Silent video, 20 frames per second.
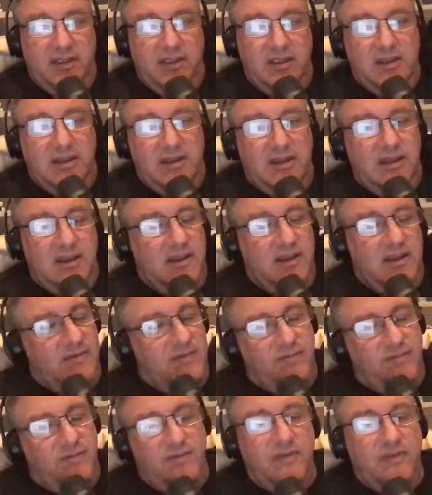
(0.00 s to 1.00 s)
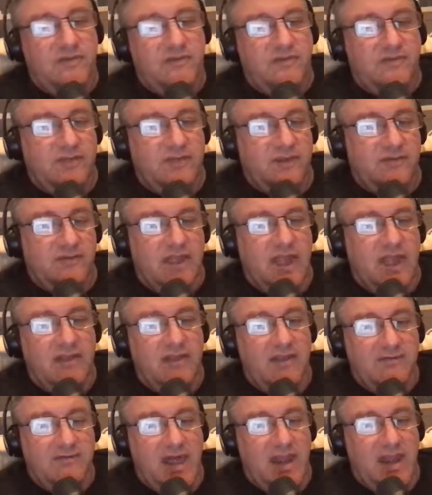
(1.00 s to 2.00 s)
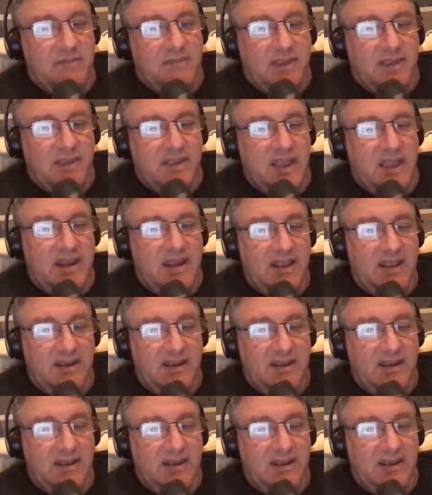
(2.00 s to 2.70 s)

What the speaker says: And this guy is not a mechanic,